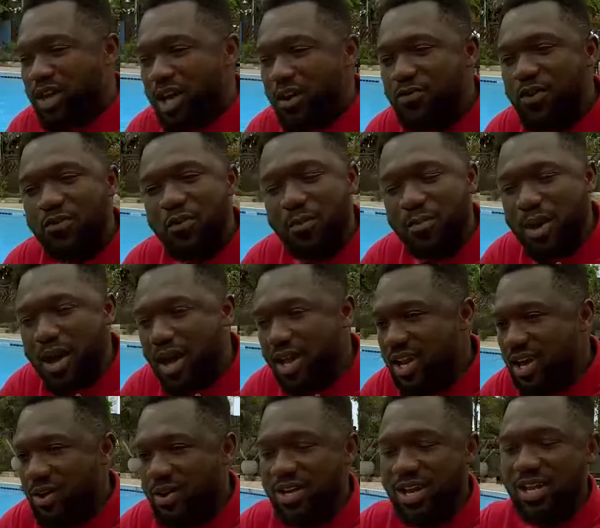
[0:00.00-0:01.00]
If you're from
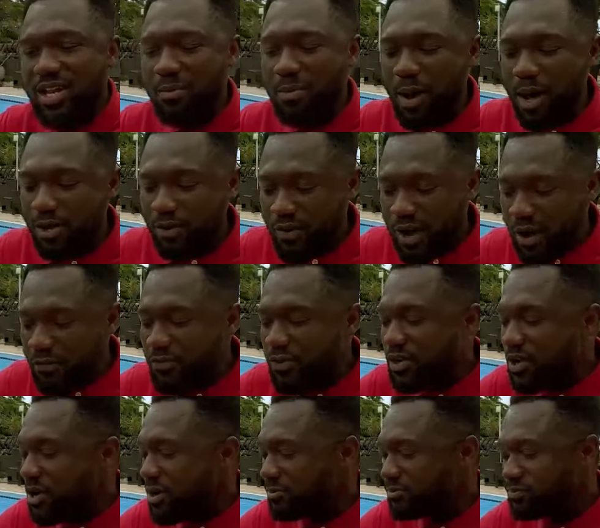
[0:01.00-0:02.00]
Ghana or any other part of
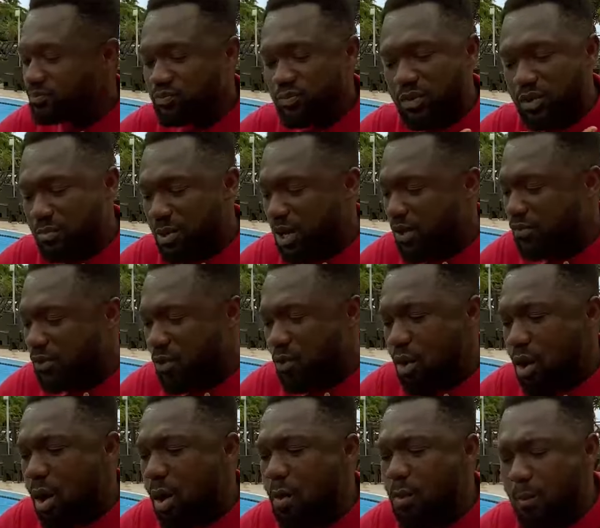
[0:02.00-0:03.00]
Africa, part of the
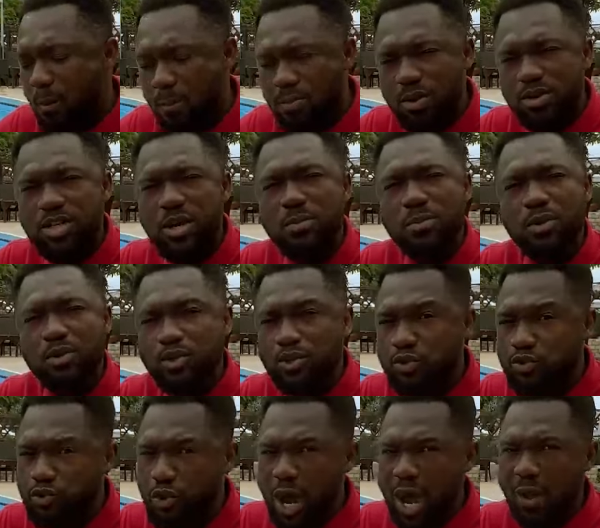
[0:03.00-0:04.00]
world, this is a meal you
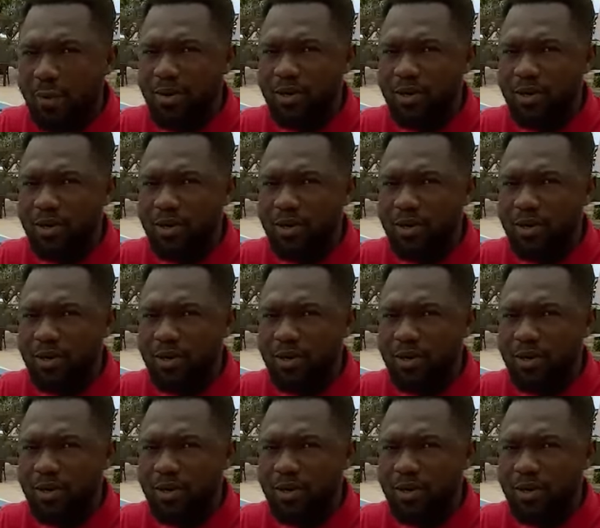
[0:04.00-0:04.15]
should try.